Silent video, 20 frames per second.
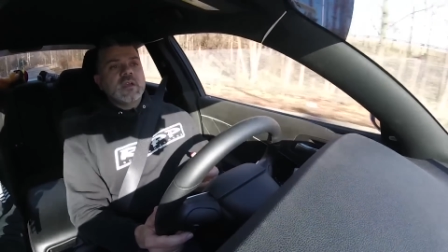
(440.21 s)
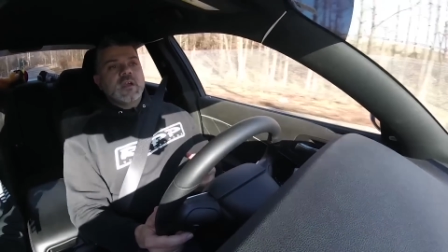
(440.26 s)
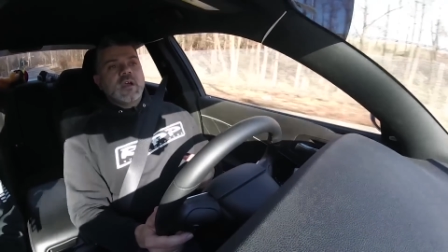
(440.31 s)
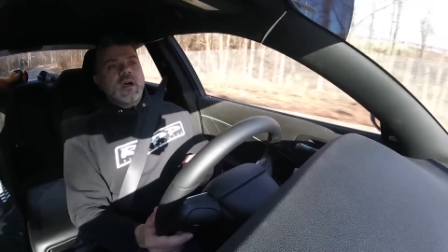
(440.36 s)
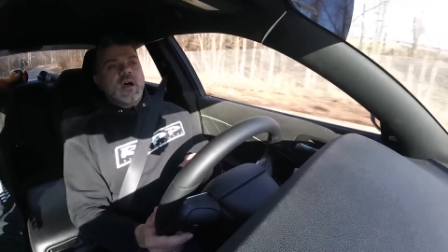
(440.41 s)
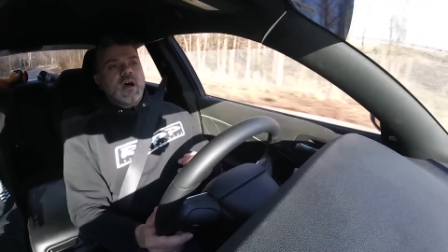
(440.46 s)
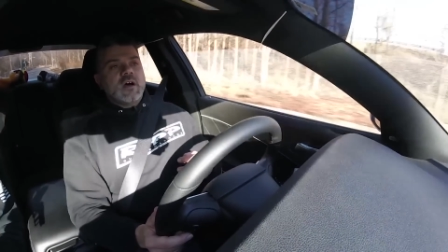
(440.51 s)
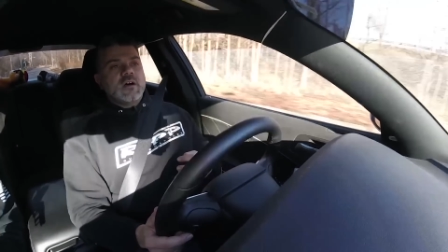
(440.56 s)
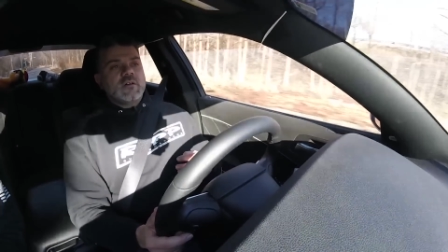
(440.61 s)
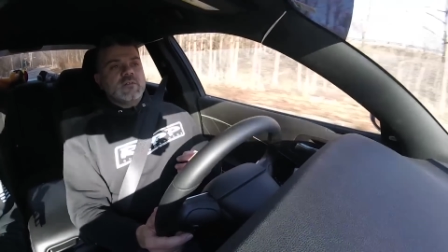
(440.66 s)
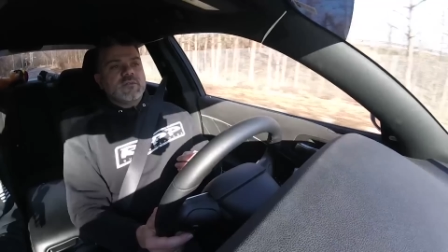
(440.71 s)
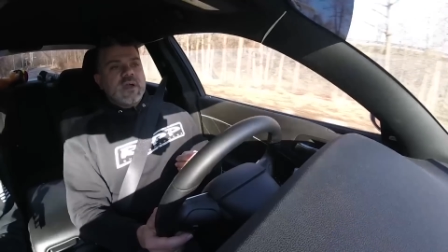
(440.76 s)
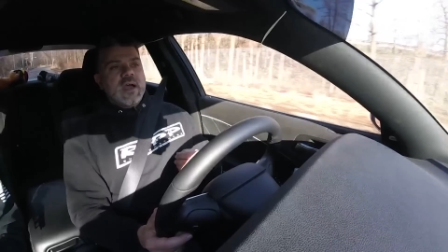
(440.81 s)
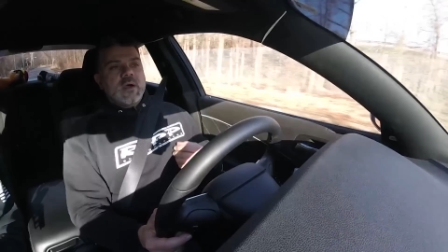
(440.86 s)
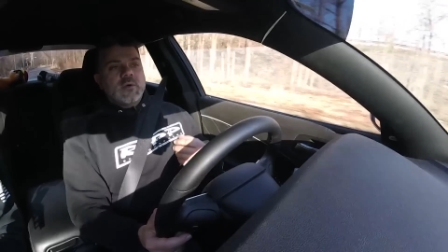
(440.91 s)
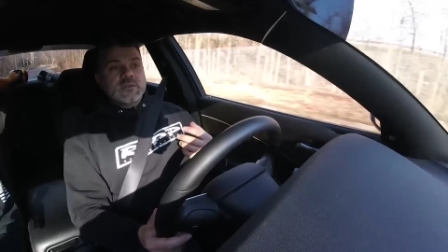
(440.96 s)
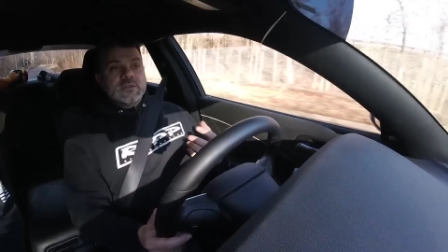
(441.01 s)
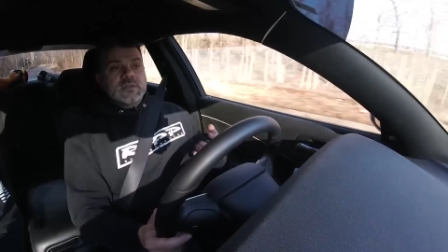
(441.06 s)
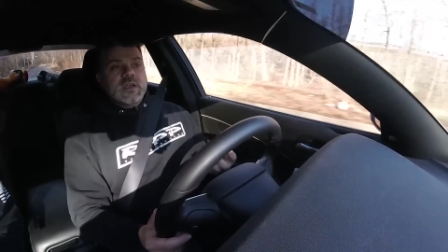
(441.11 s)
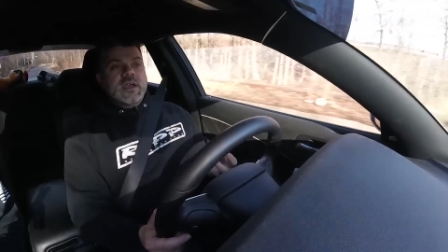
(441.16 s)
of how
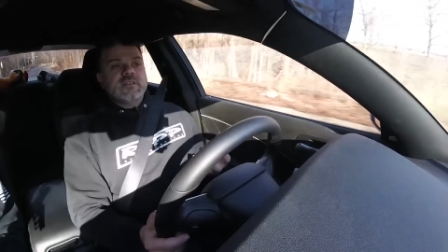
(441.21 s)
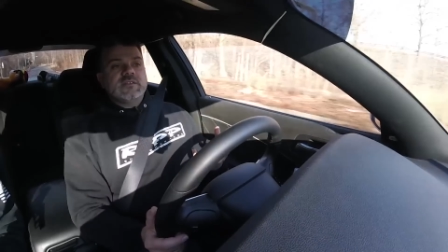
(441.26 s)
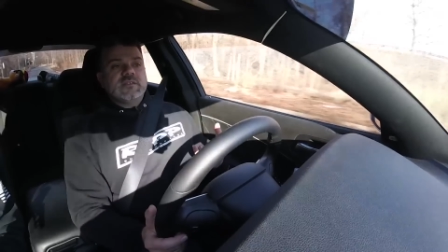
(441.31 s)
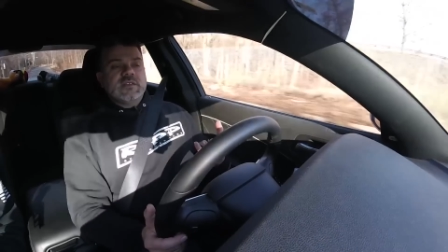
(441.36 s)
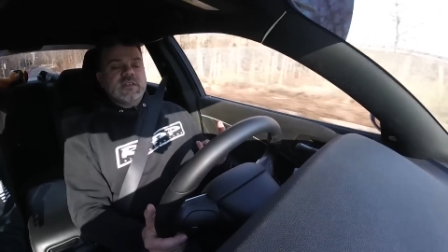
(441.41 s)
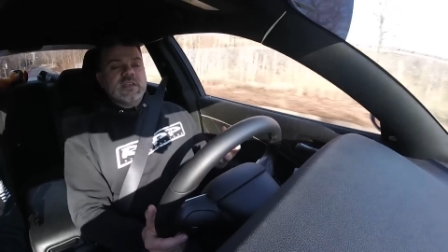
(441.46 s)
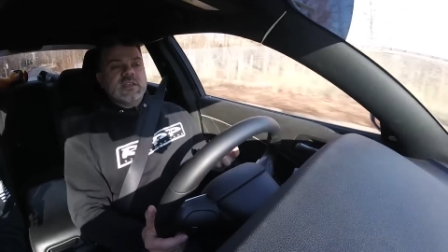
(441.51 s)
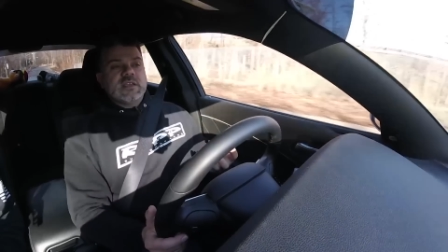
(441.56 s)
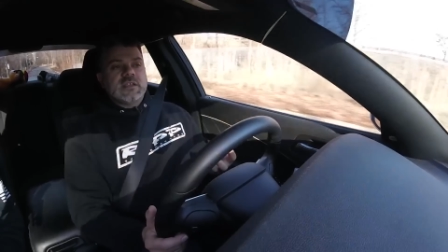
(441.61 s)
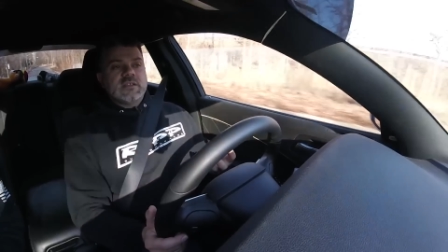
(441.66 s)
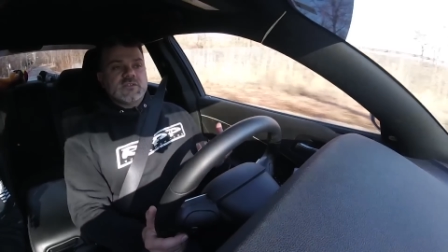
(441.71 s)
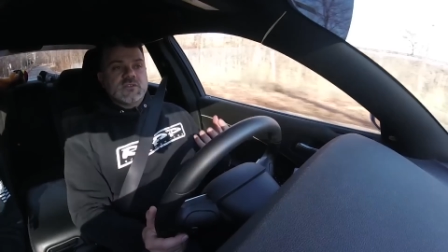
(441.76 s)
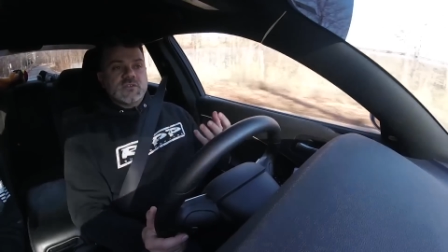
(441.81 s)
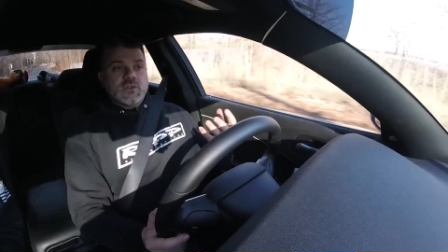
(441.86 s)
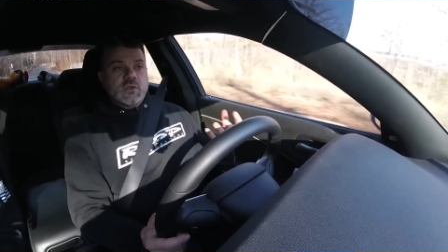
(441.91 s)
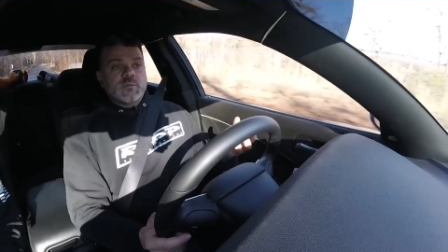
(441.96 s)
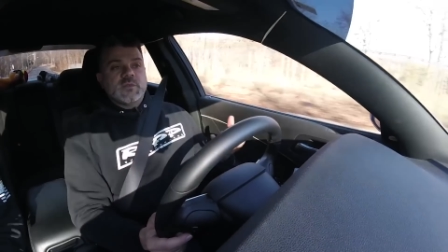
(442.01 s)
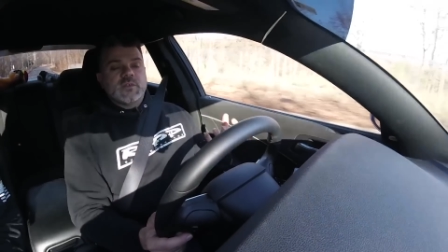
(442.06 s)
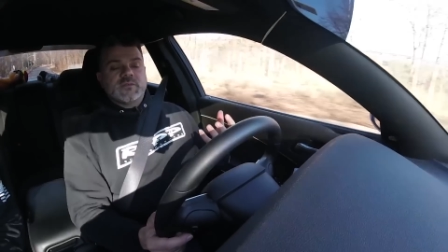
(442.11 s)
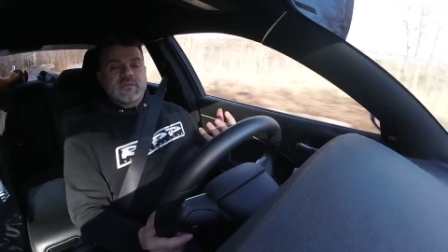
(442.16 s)
enticing it is in
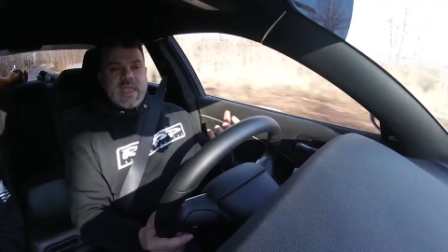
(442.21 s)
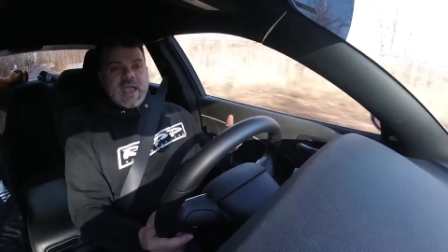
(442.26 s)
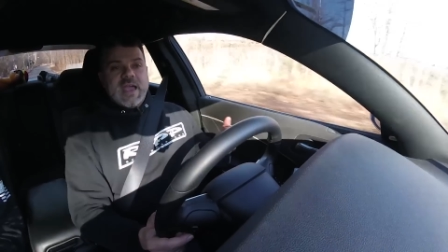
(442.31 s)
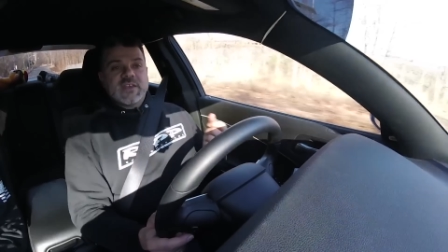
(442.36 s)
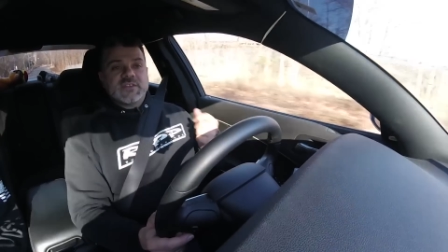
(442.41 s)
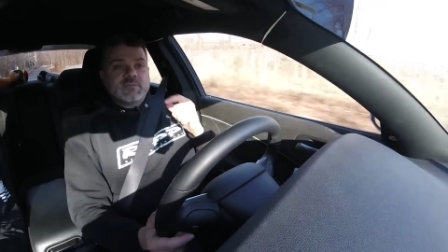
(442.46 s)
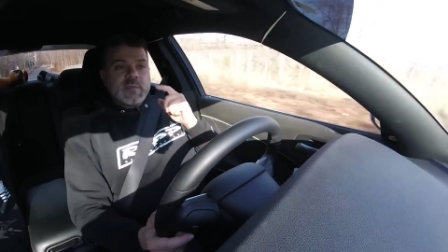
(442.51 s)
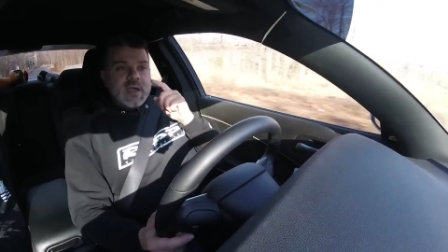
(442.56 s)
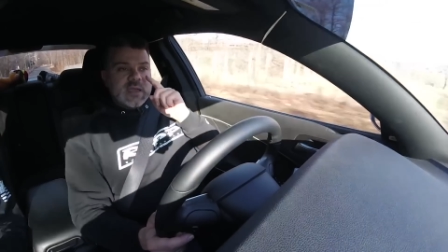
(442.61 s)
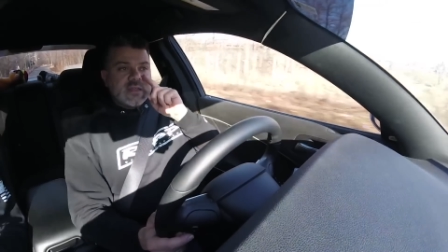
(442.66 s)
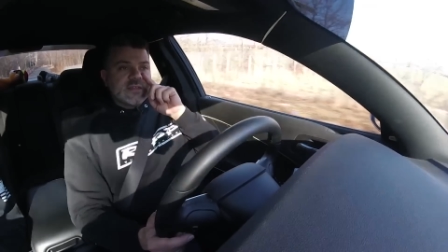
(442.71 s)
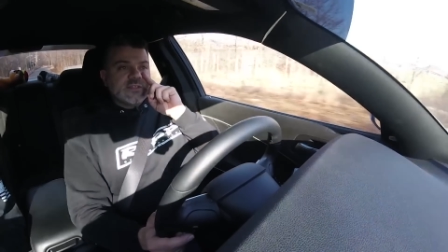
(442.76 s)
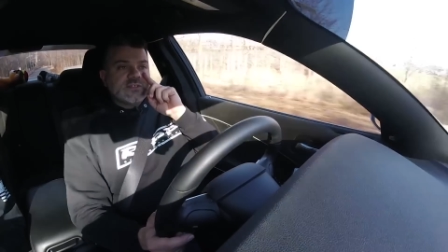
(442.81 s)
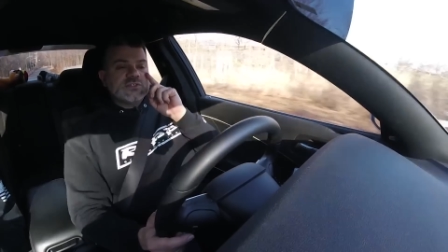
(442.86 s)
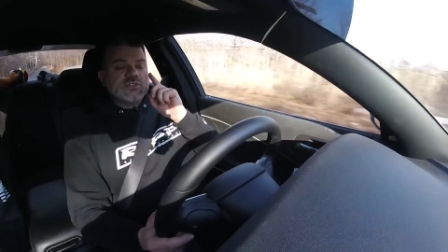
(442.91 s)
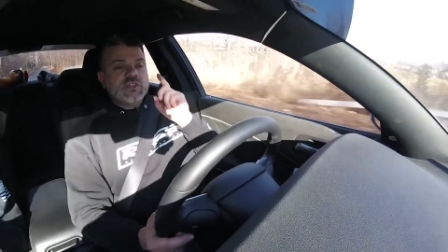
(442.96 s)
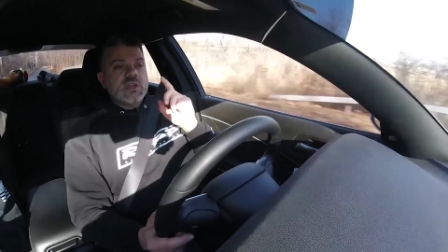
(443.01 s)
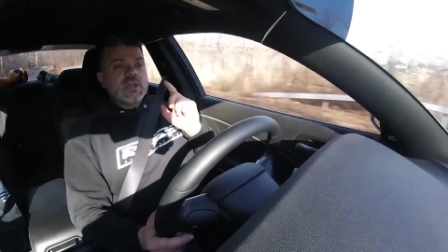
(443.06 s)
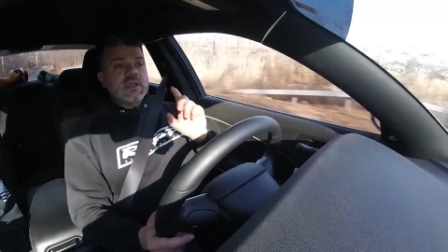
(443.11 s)
terms of gas mileage